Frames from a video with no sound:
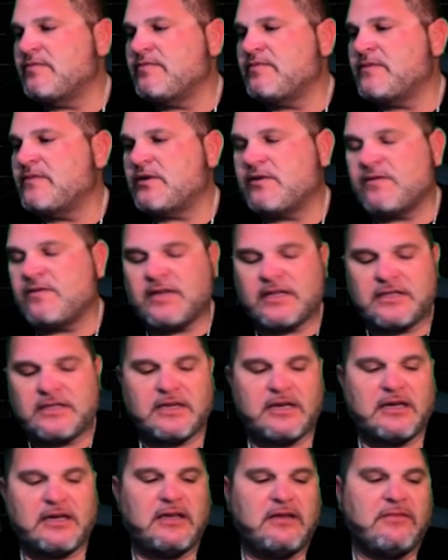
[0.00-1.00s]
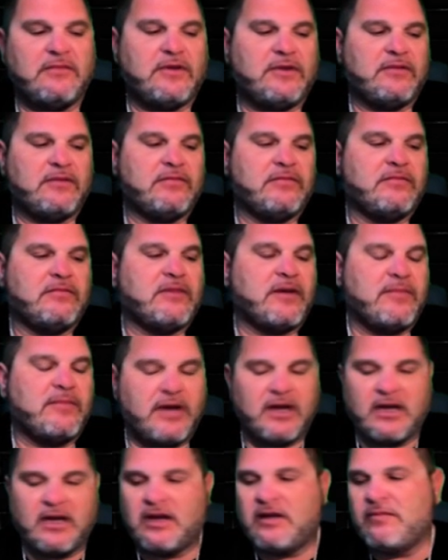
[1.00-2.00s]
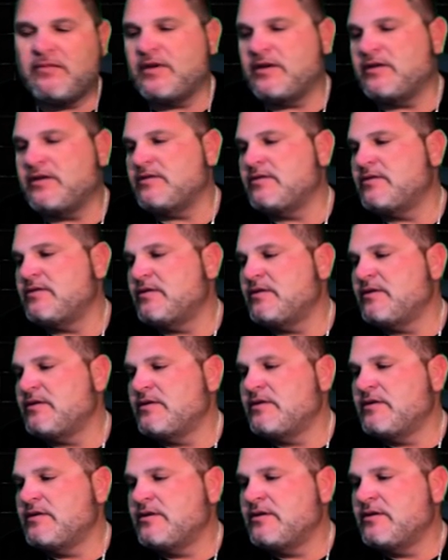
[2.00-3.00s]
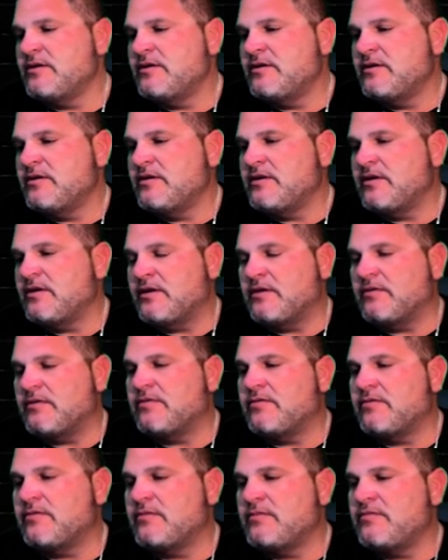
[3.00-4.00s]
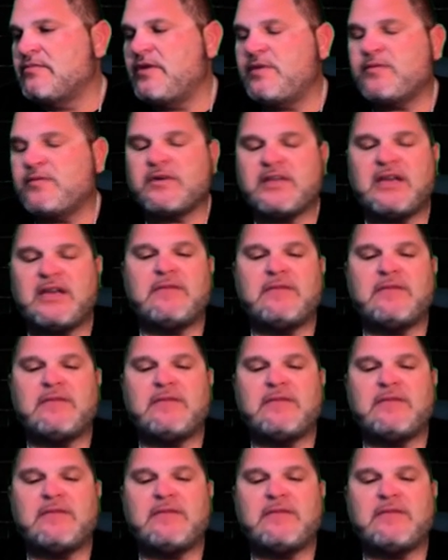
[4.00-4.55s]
during that time, and my mom, and you know, people came